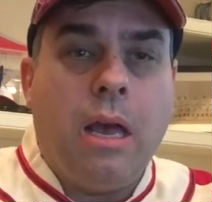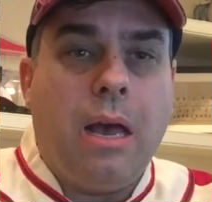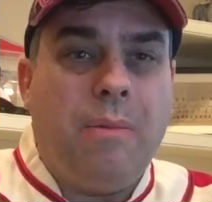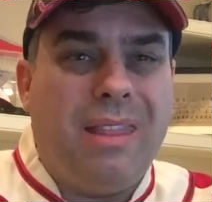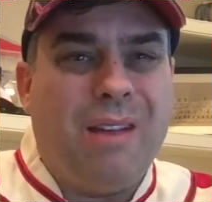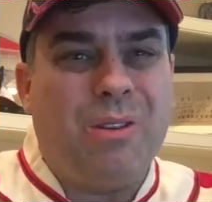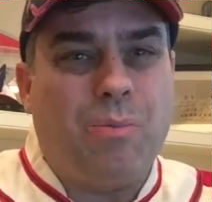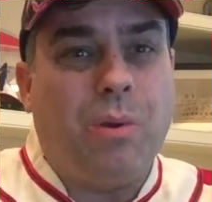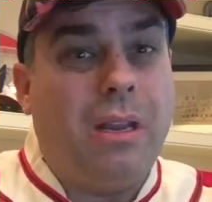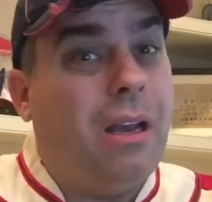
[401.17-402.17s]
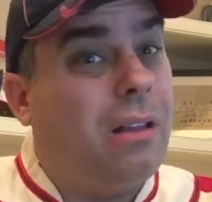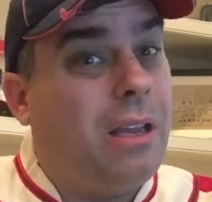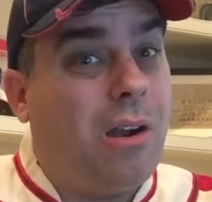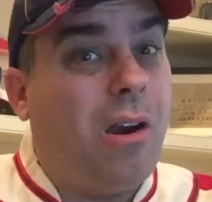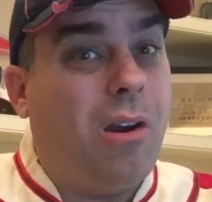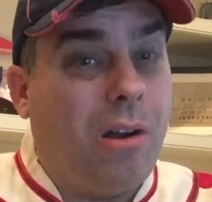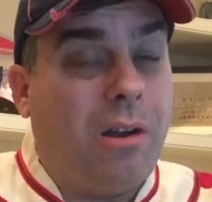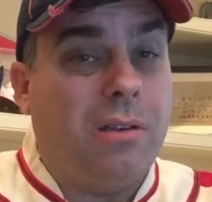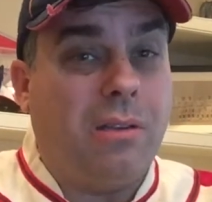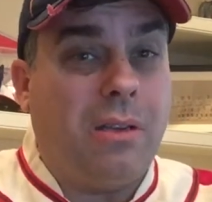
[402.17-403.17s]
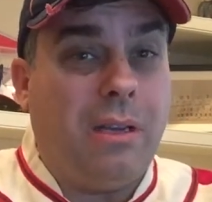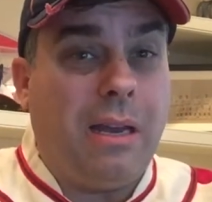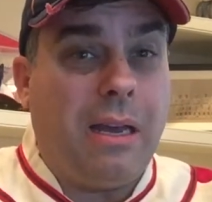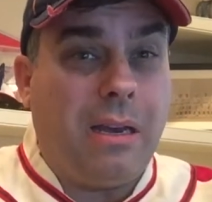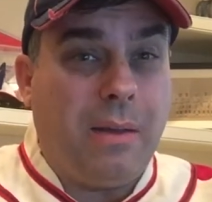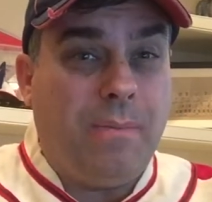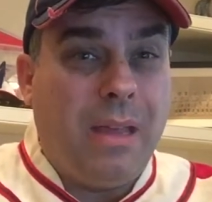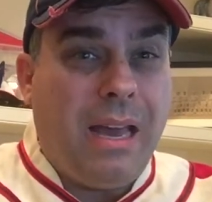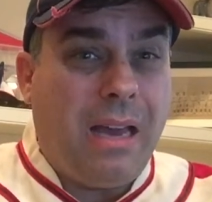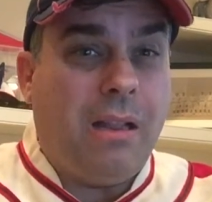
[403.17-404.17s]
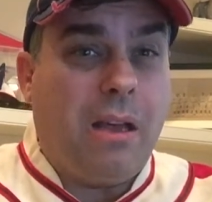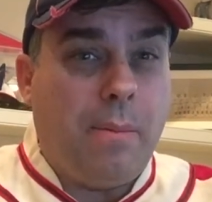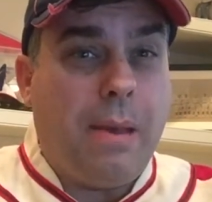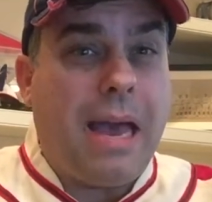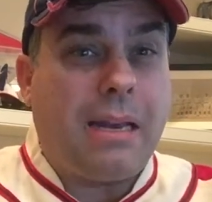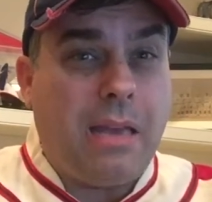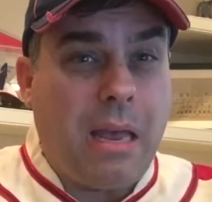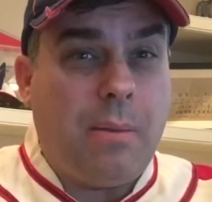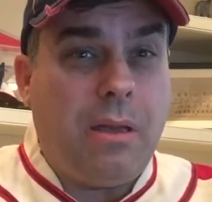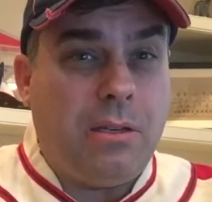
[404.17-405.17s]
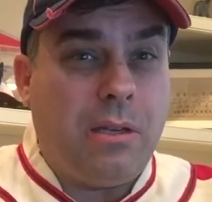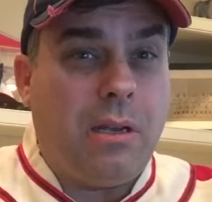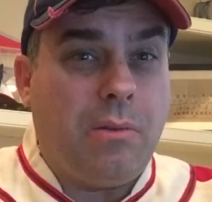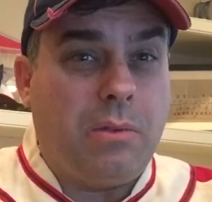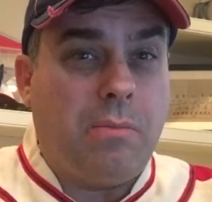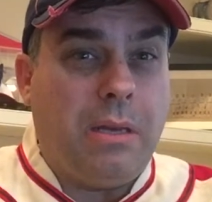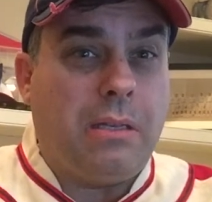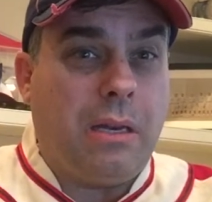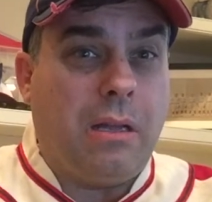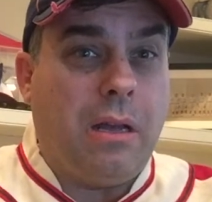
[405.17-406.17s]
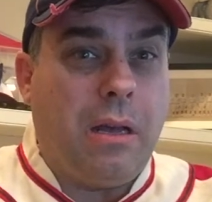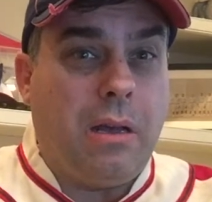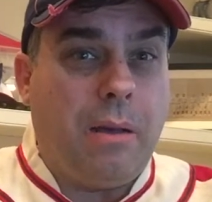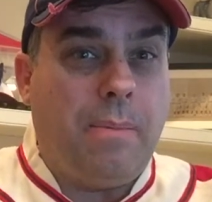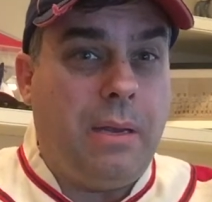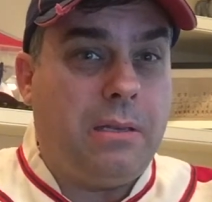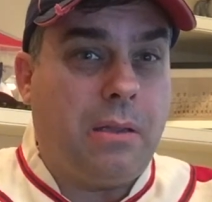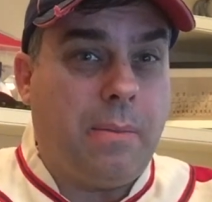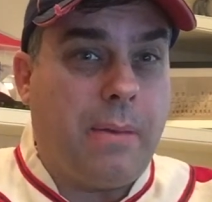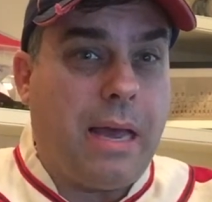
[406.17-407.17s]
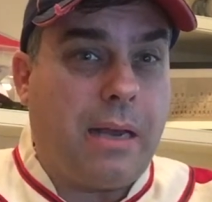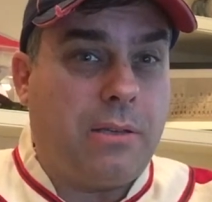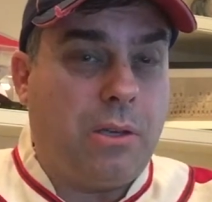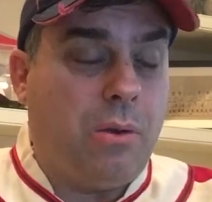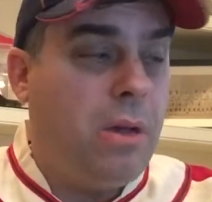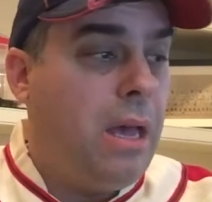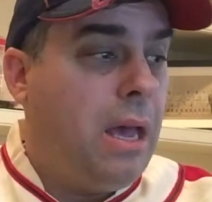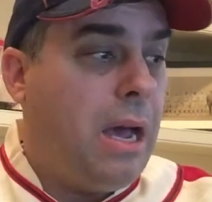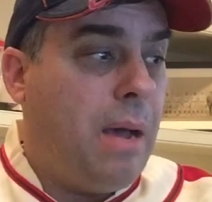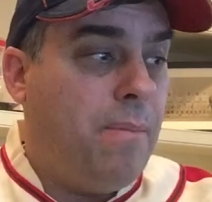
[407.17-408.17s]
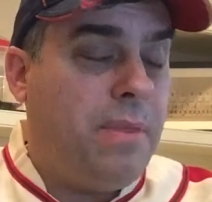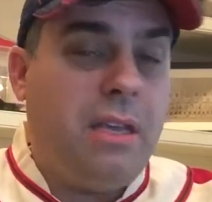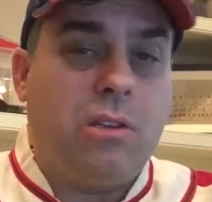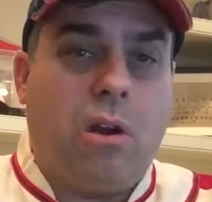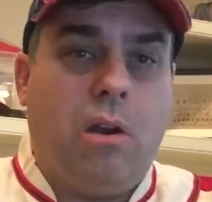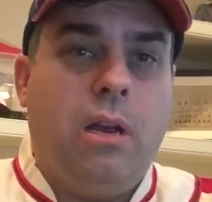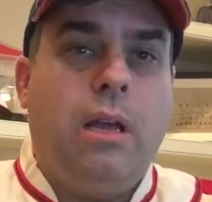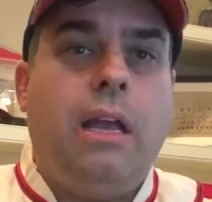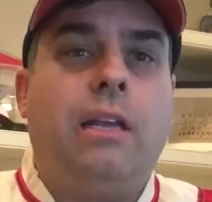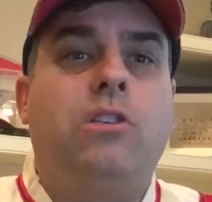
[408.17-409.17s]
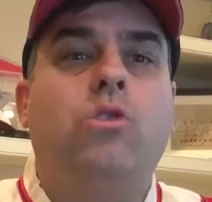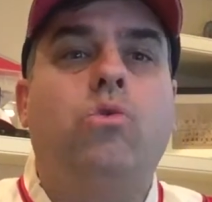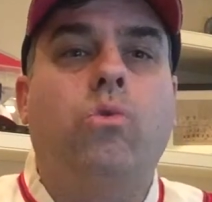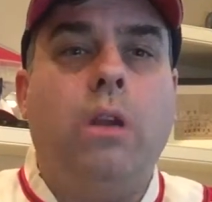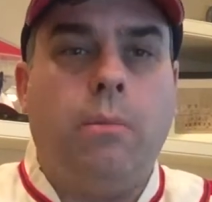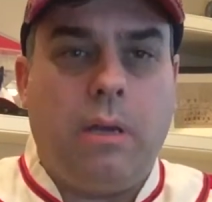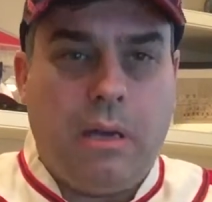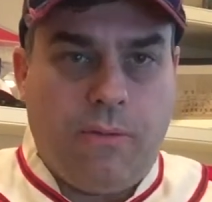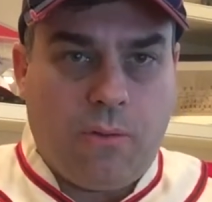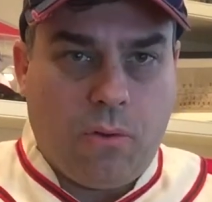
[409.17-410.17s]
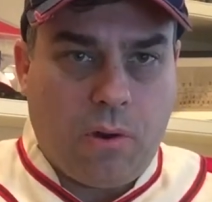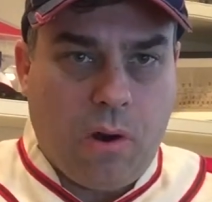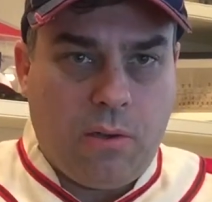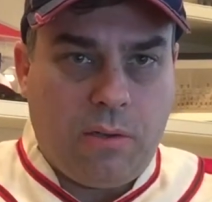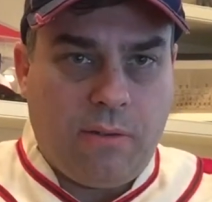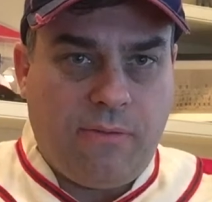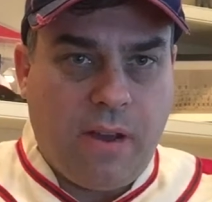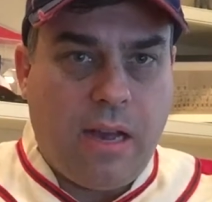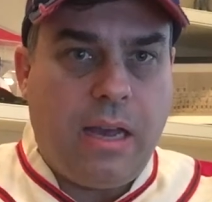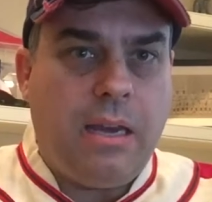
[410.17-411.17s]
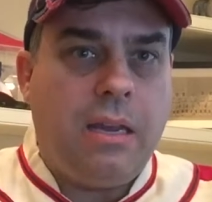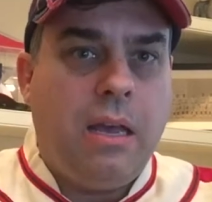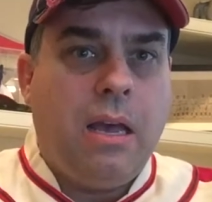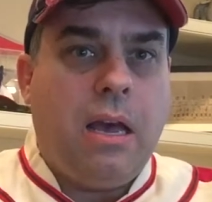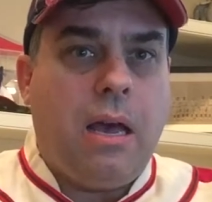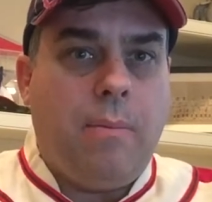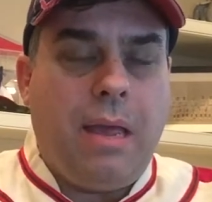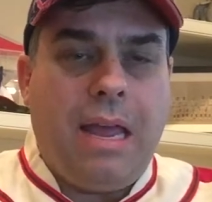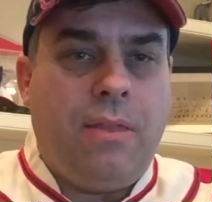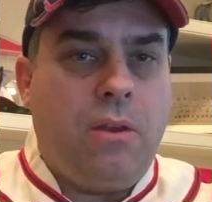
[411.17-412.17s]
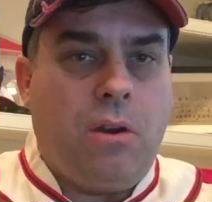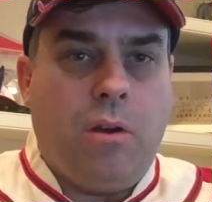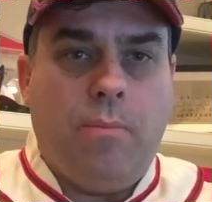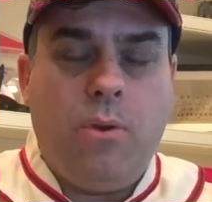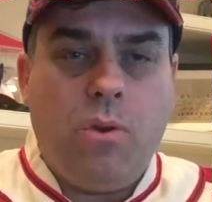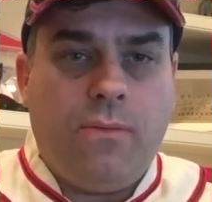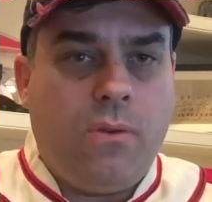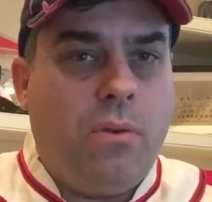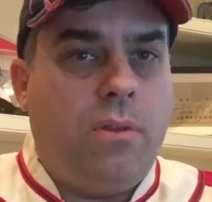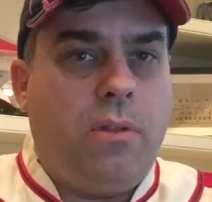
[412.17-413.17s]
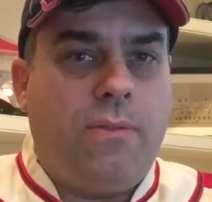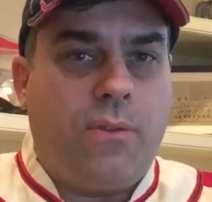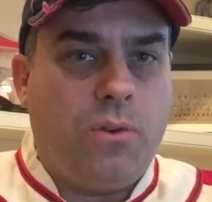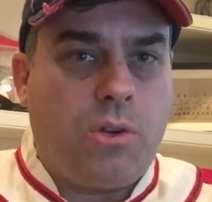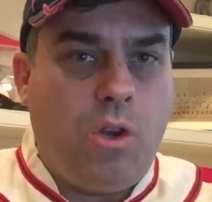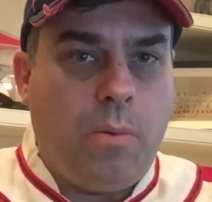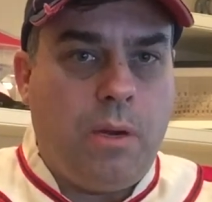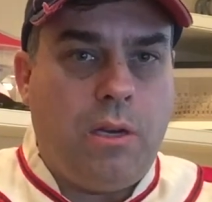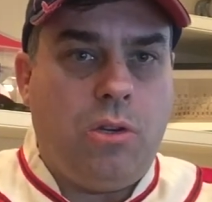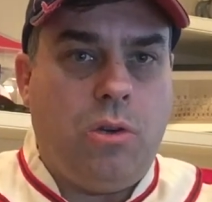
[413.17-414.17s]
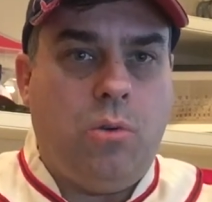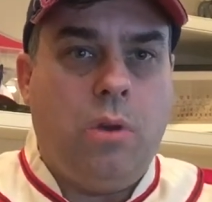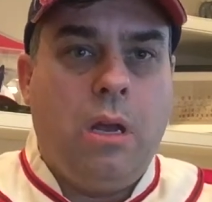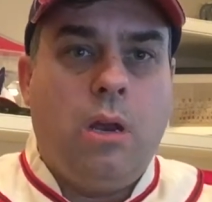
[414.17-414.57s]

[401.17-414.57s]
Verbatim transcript: Um, and that was a pretty ugly card, honestly. It had a had a lot of back damage. It was missing a, a piece on the back. So um, these are extremely difficult cards to find, um, and they're beautiful, and they're the first Cuban issue,